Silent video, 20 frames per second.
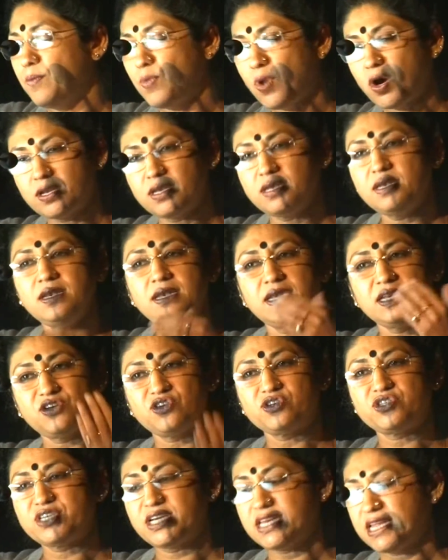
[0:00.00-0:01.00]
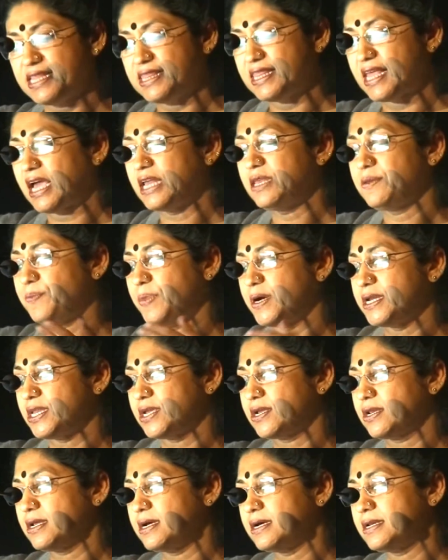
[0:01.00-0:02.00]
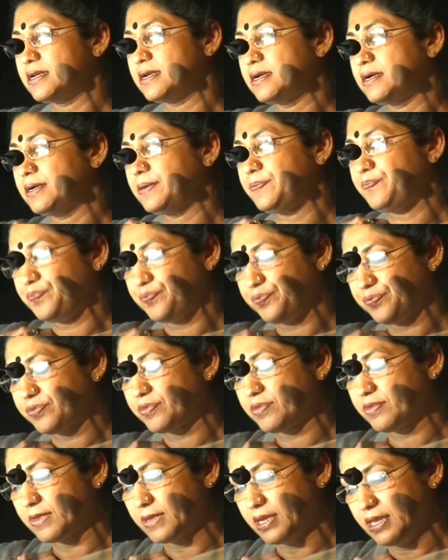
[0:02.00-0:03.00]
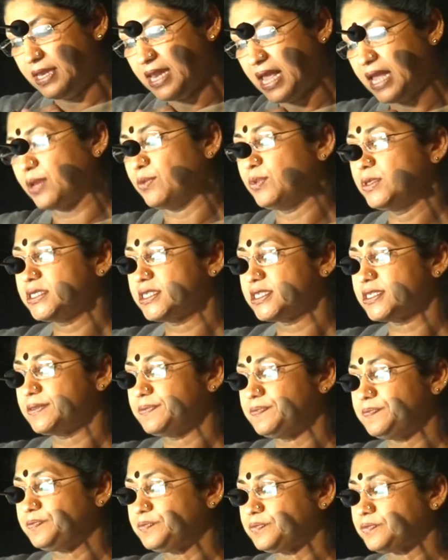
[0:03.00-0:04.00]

modern literature in that particular language.